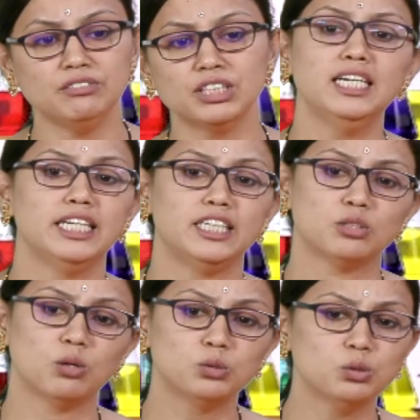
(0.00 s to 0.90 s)
It is
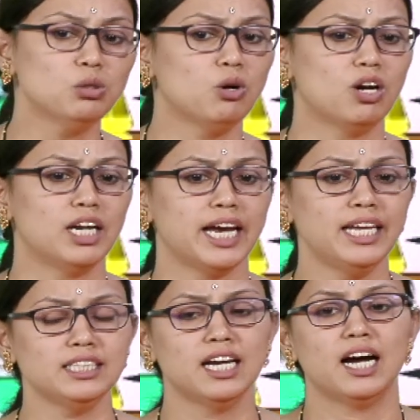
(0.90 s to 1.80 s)
also called as
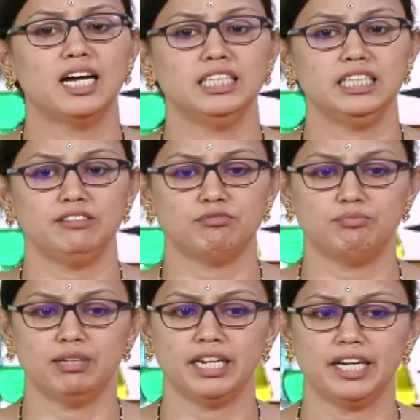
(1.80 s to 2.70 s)
a leaf
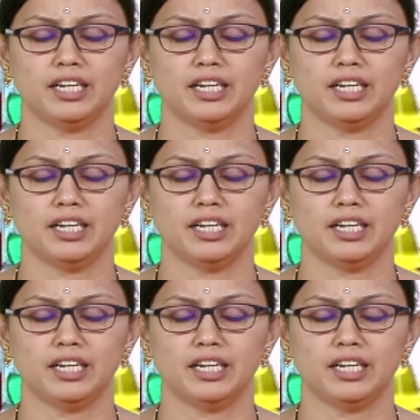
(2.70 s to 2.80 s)
blade.